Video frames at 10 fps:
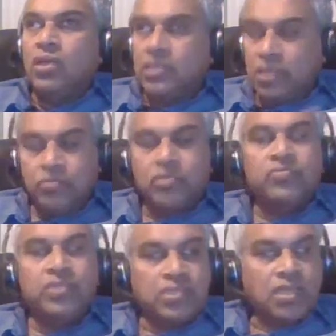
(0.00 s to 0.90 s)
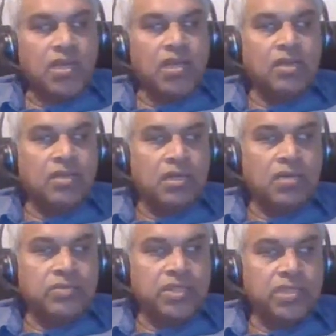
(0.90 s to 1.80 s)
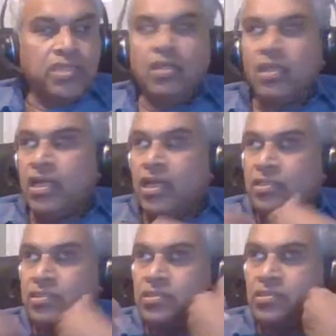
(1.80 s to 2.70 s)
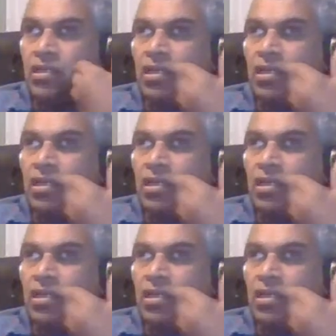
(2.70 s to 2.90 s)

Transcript: in terms of this error signal analysis,